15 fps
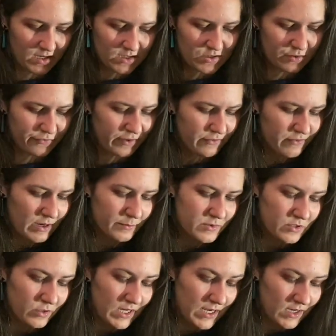Sophie rubbed
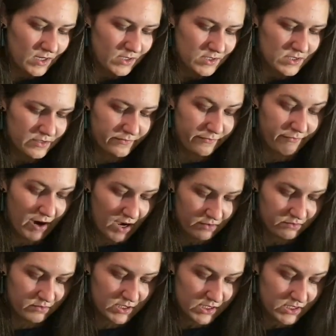her ears and
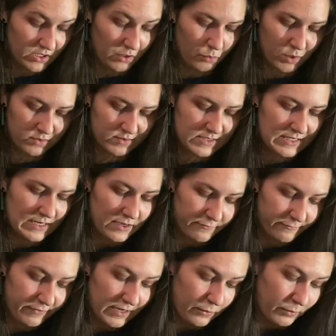frowned at her once
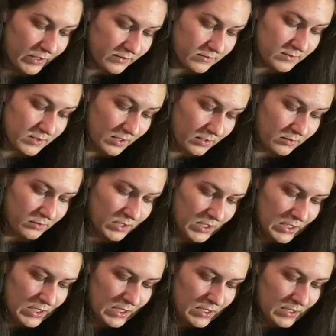lovely window,
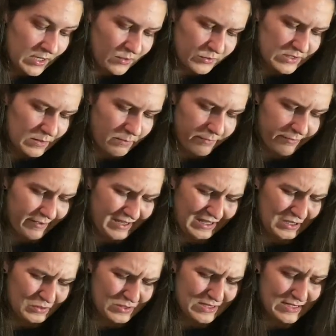now something
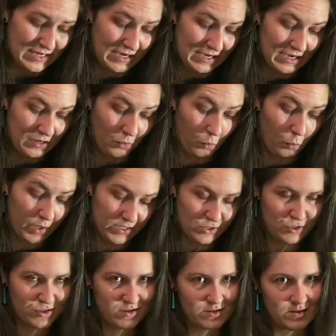you'd see in a
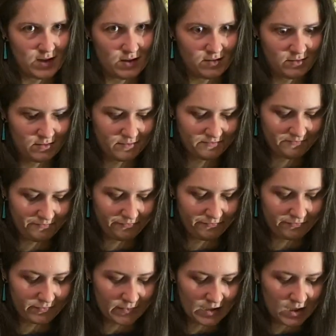witch's den.
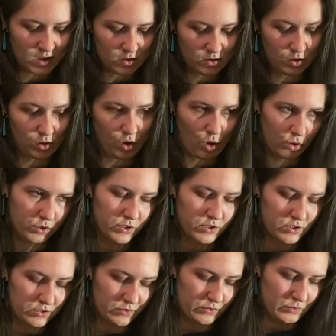
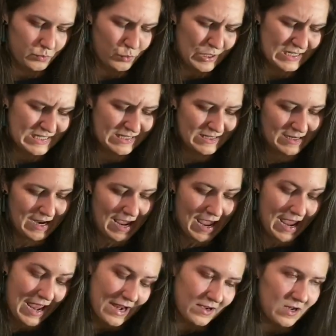Locks. Why didn't
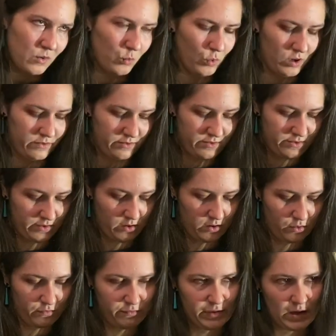anyone
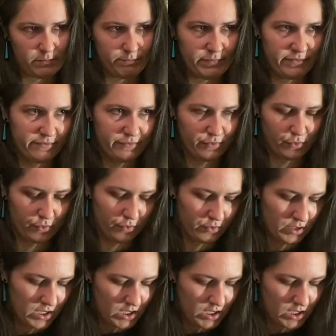think of that before?